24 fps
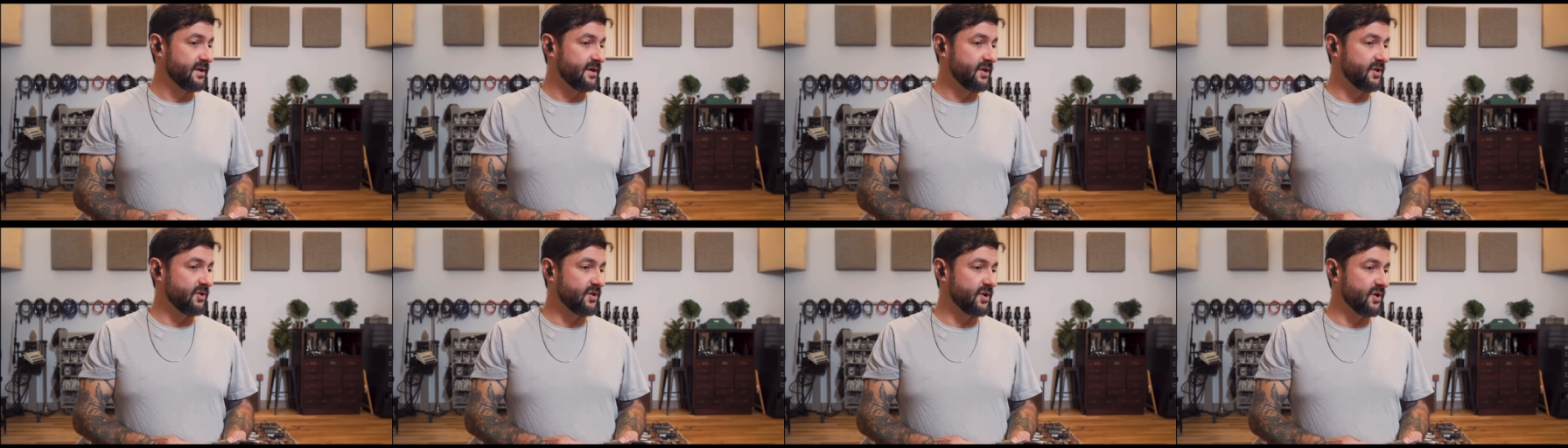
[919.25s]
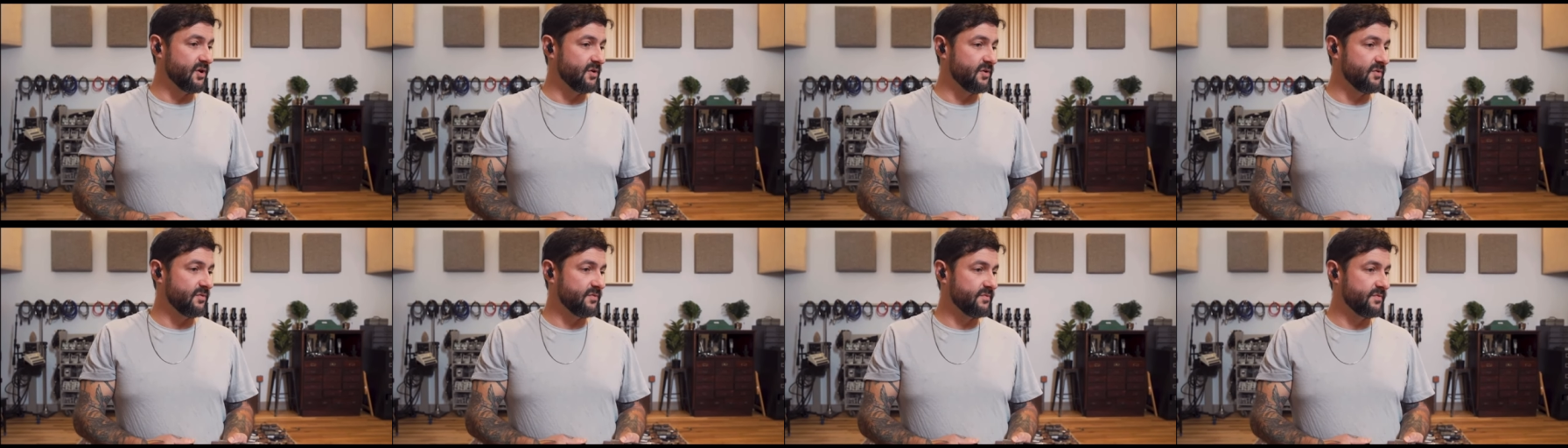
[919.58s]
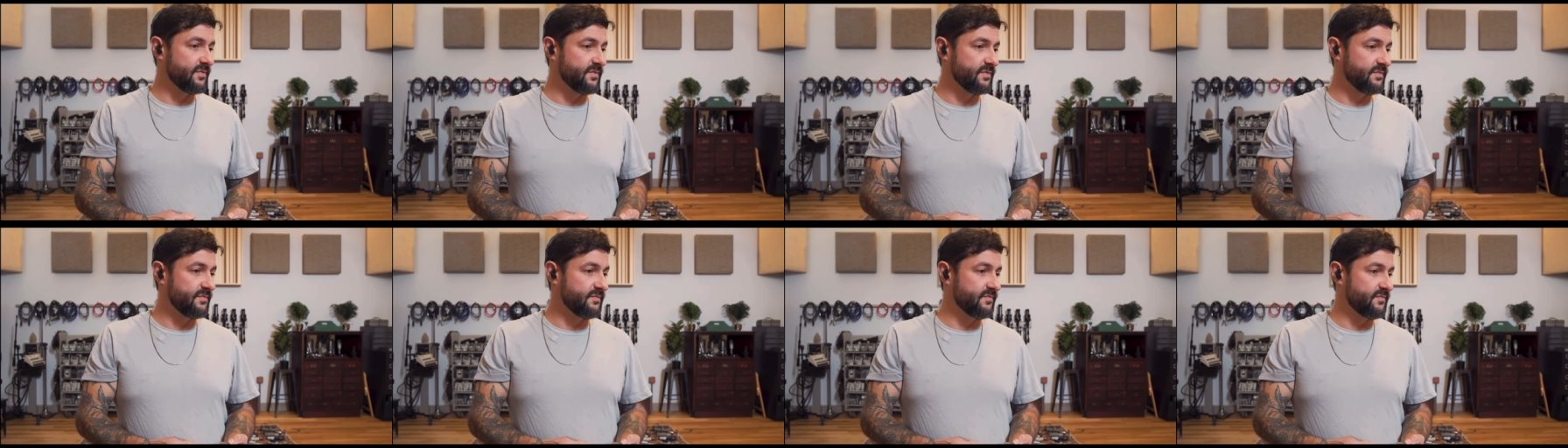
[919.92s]
you know,
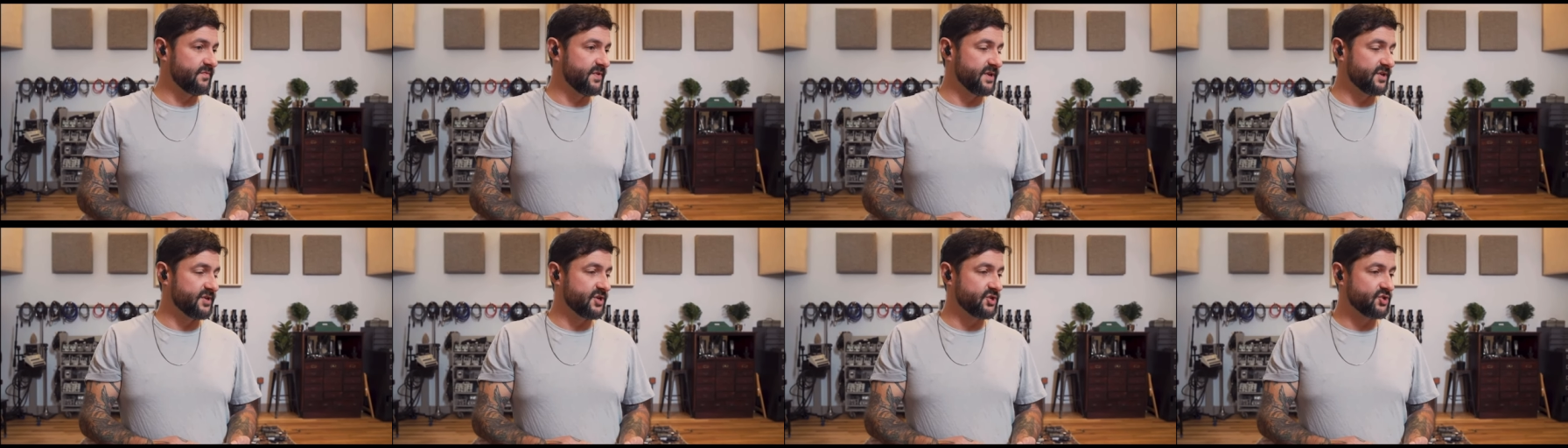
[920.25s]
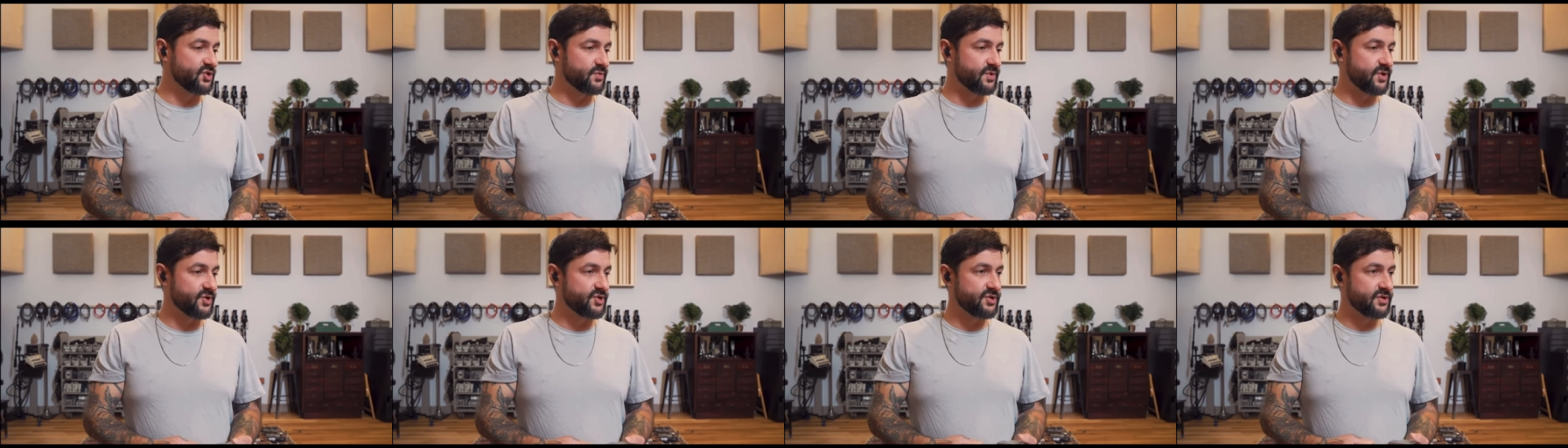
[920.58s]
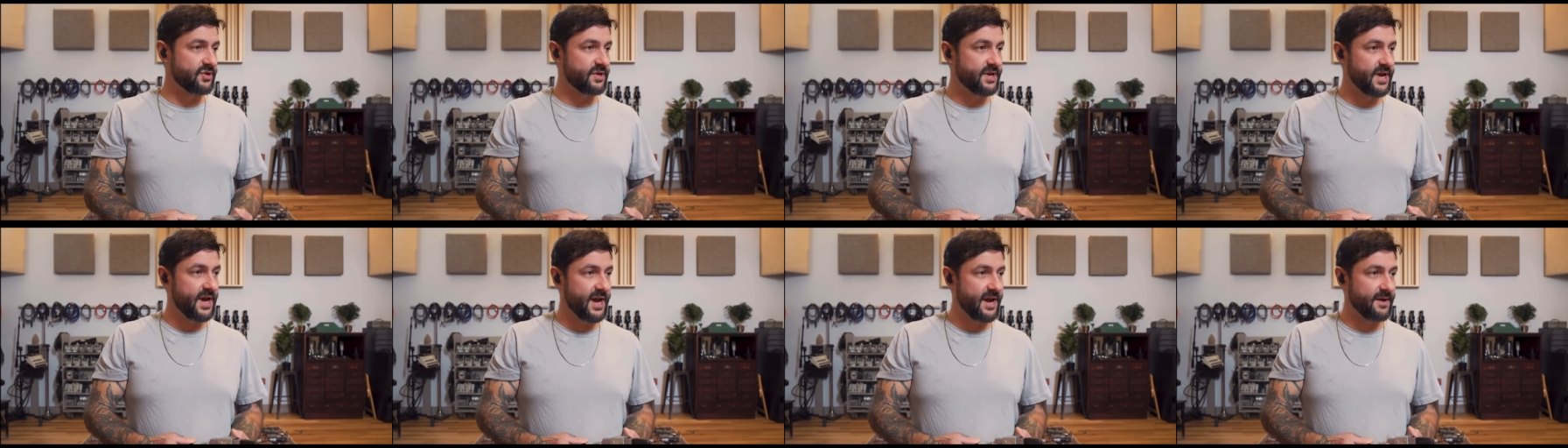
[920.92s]
vintage
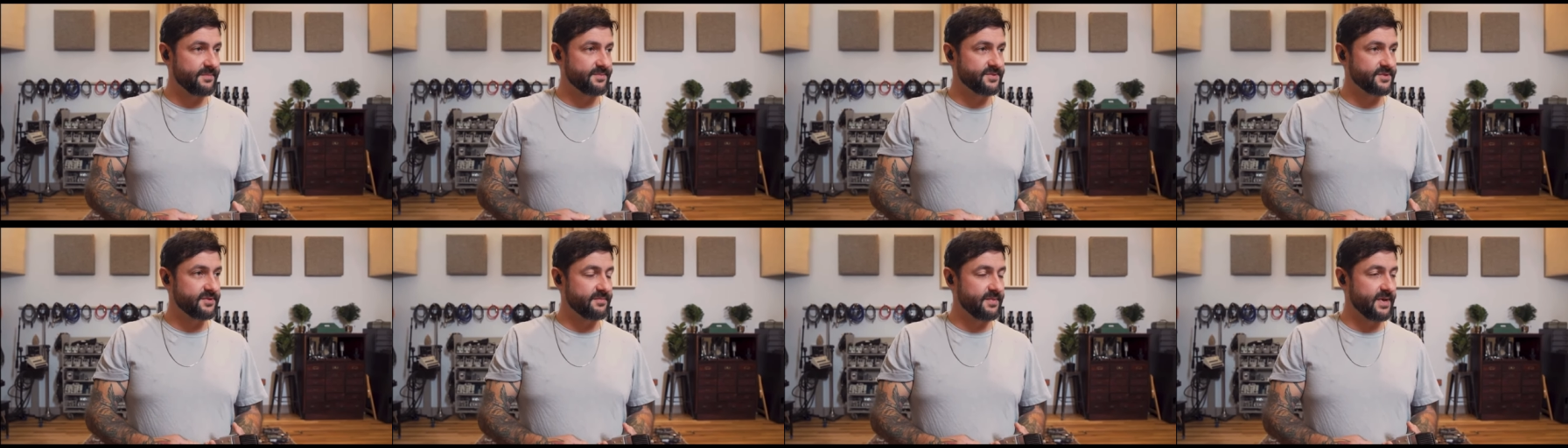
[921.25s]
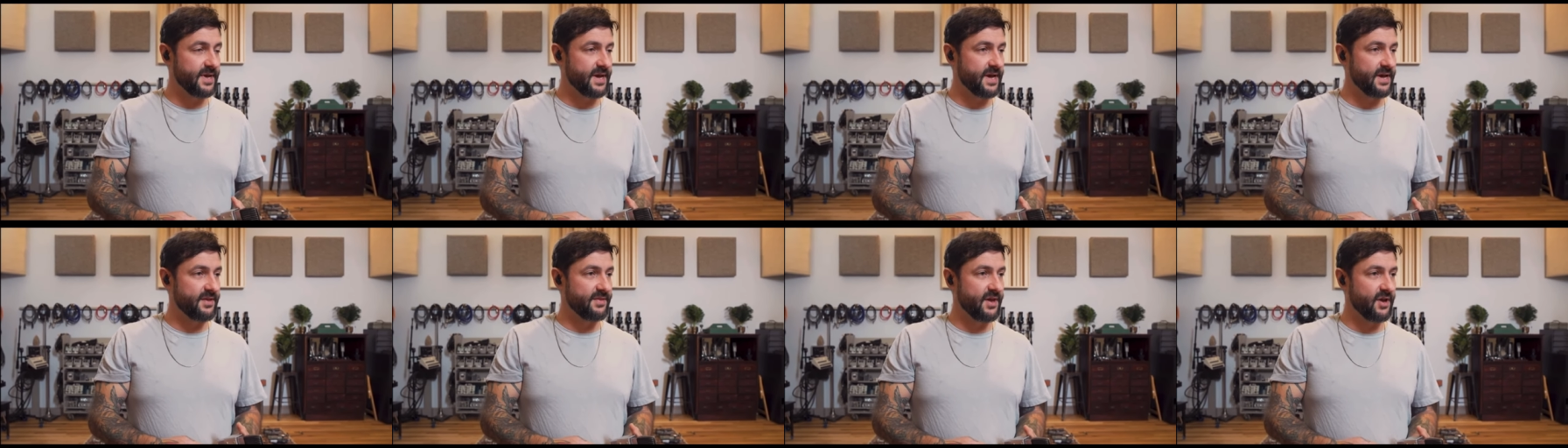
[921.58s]
original capsule man.